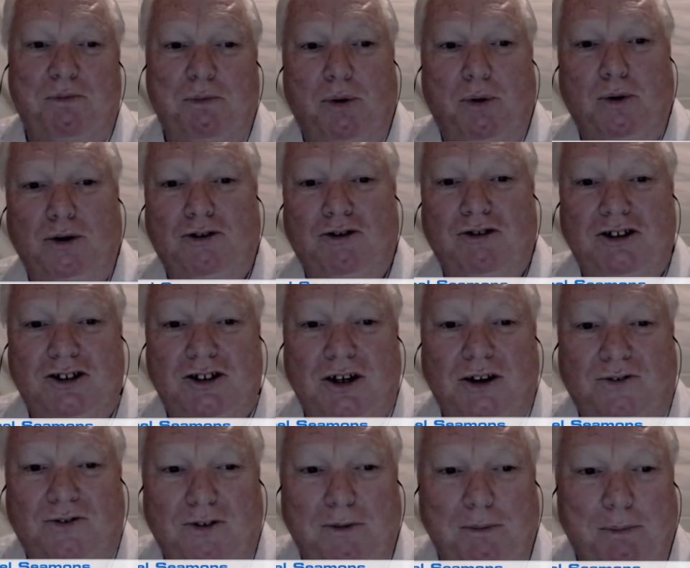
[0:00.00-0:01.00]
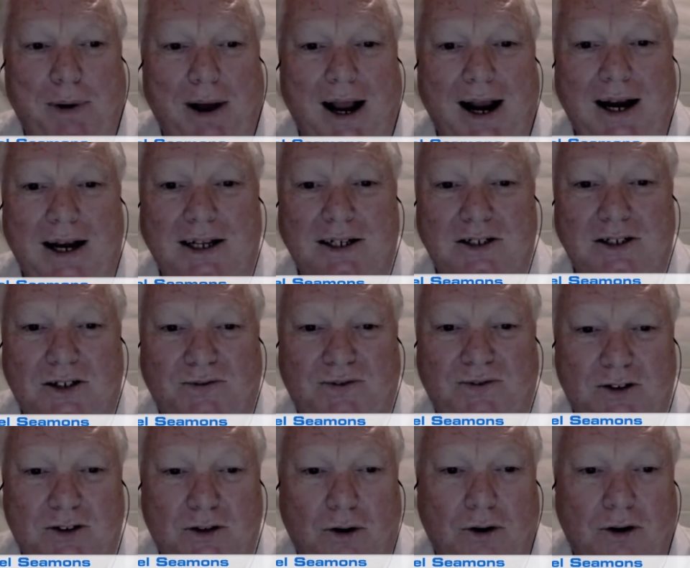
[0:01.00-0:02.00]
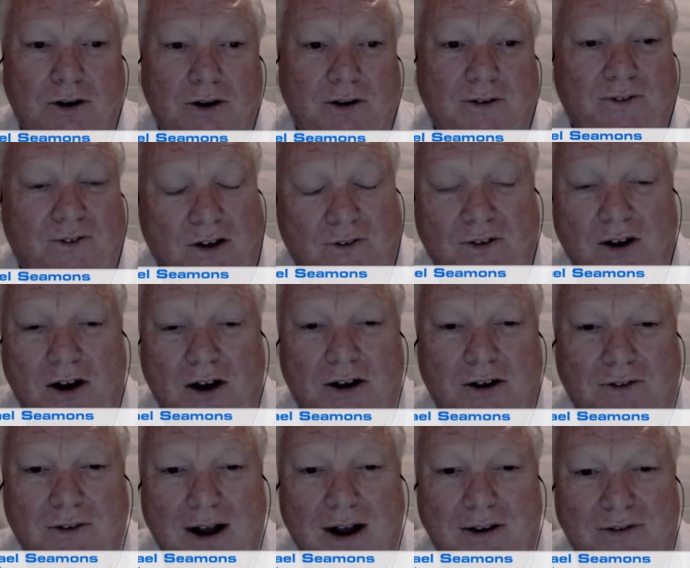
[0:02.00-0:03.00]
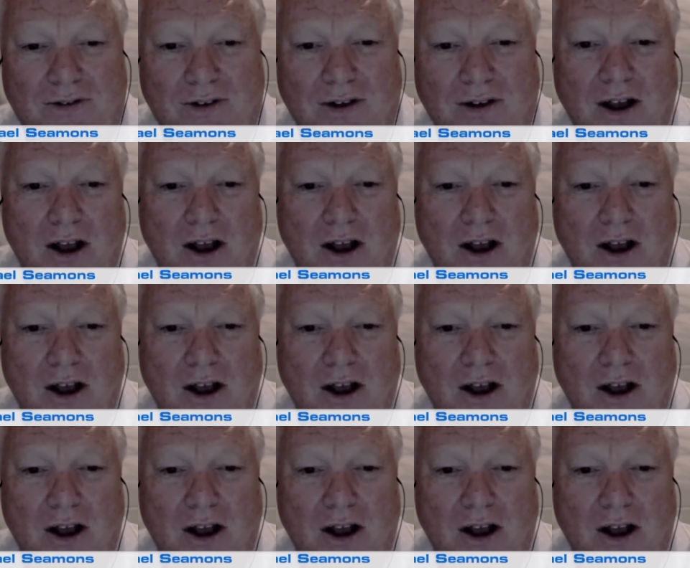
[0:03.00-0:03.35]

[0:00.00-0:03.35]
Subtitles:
portraiture from paintings to photographs.